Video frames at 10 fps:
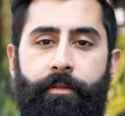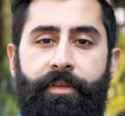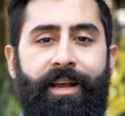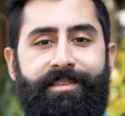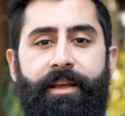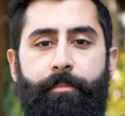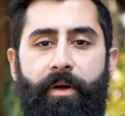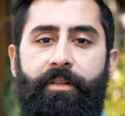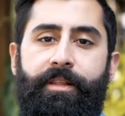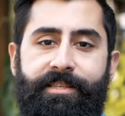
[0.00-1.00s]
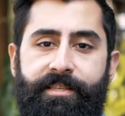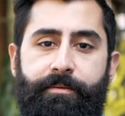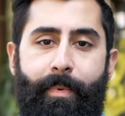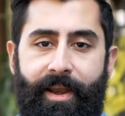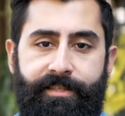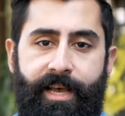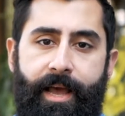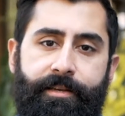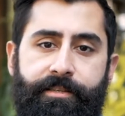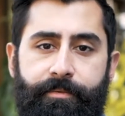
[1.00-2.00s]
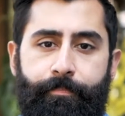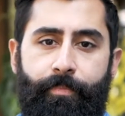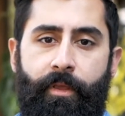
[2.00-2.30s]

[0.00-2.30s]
The next item on the list is meta tags.